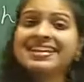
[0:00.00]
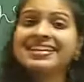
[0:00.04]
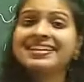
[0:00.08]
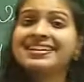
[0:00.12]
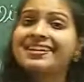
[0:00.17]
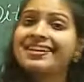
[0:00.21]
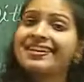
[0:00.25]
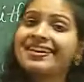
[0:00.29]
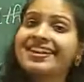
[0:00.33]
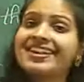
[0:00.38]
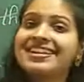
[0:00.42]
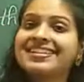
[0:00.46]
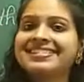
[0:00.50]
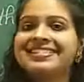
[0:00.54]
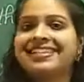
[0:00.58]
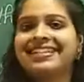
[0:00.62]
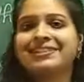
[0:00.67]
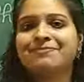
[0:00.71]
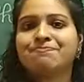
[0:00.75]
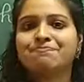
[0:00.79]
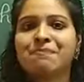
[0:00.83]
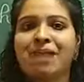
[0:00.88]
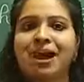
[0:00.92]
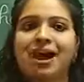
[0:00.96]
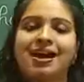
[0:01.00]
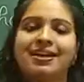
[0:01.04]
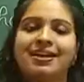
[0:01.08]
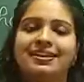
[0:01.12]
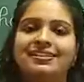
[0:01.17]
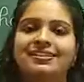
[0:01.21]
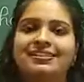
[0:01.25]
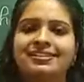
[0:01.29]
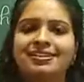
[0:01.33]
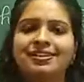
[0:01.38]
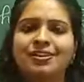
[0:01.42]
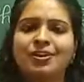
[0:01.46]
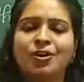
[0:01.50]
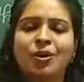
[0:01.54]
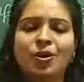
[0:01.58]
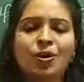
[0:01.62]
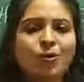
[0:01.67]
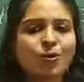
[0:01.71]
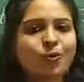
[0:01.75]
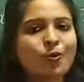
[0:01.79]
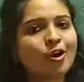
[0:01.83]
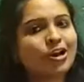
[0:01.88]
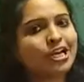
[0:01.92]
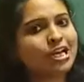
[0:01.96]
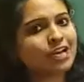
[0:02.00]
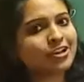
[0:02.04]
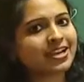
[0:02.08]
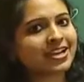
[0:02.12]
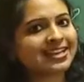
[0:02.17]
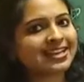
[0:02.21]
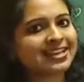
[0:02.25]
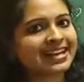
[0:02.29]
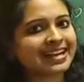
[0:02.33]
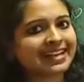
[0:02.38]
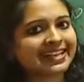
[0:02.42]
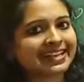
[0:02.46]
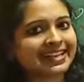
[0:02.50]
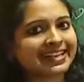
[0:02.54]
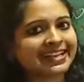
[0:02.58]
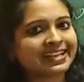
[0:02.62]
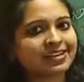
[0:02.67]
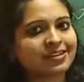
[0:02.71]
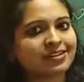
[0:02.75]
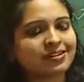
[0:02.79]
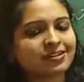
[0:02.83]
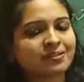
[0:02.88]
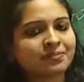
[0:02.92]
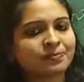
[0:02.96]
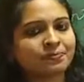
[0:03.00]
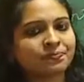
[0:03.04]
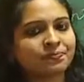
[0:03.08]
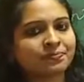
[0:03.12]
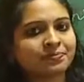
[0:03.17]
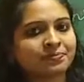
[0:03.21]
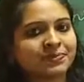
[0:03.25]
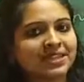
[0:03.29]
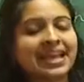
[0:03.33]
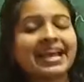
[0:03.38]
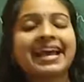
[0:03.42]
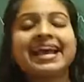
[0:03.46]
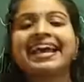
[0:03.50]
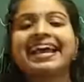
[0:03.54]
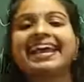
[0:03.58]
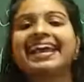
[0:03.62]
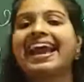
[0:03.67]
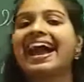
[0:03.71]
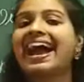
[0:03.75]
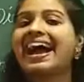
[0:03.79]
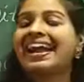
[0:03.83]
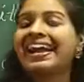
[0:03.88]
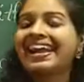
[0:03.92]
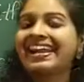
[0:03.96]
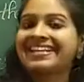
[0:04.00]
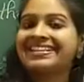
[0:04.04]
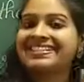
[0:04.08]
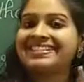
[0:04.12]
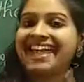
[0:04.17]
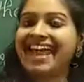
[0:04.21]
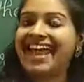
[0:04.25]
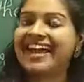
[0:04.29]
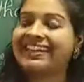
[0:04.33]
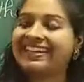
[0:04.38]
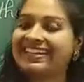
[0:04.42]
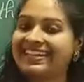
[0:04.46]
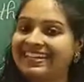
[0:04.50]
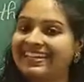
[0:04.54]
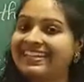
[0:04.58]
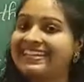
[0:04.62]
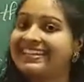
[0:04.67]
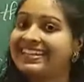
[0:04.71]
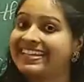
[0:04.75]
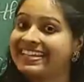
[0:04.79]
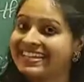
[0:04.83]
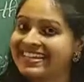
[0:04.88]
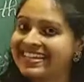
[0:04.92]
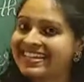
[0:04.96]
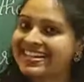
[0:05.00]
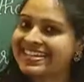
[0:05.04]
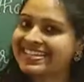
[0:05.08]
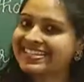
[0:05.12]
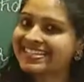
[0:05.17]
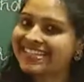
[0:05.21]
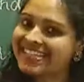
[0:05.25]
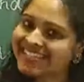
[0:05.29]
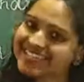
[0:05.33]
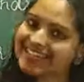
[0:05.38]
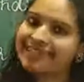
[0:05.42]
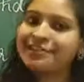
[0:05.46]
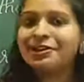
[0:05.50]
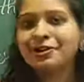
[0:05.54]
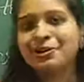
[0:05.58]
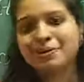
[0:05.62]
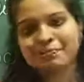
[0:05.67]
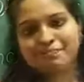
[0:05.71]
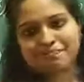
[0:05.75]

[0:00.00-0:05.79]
Increase in marks. What you can write here? Yeah, exactly. Decrease in